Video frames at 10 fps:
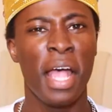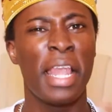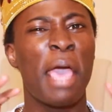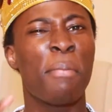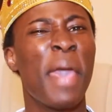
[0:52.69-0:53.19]

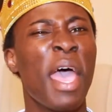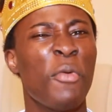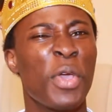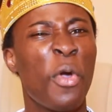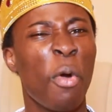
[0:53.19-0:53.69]
Like
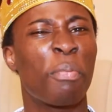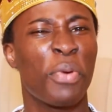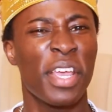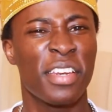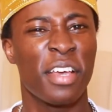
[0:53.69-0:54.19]
Mary got
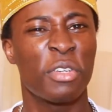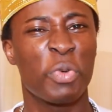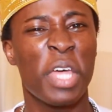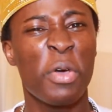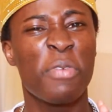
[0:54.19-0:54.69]
pregnant
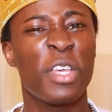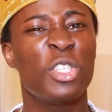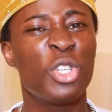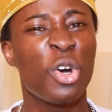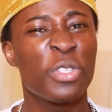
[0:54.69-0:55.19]
without
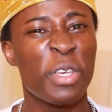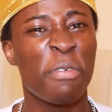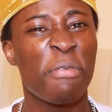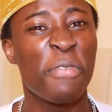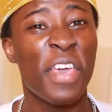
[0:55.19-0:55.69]
even
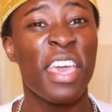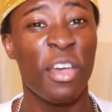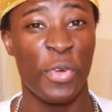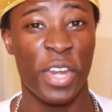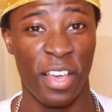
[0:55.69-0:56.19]
Joseph
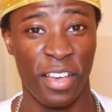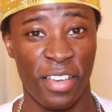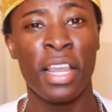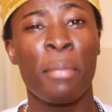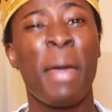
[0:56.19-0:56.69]
fingering her.
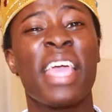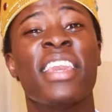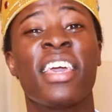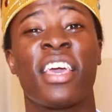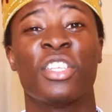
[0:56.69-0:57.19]
Like my
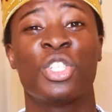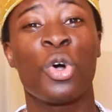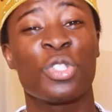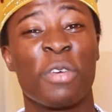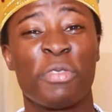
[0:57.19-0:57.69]
nigga
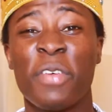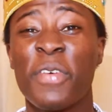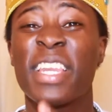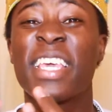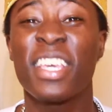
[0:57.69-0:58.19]
Joseph
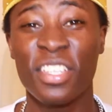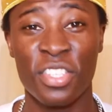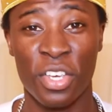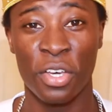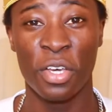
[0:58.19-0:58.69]
didn't even
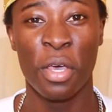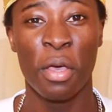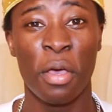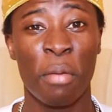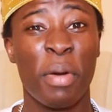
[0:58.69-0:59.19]
kiss her
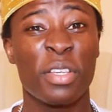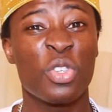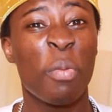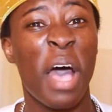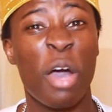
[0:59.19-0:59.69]
but
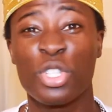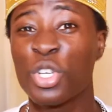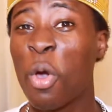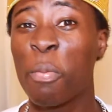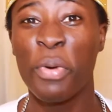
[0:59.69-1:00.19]
somehow
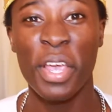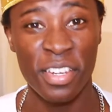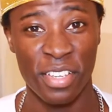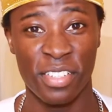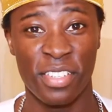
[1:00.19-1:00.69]
she got
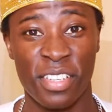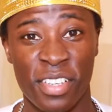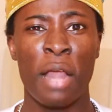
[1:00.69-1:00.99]
pregnant.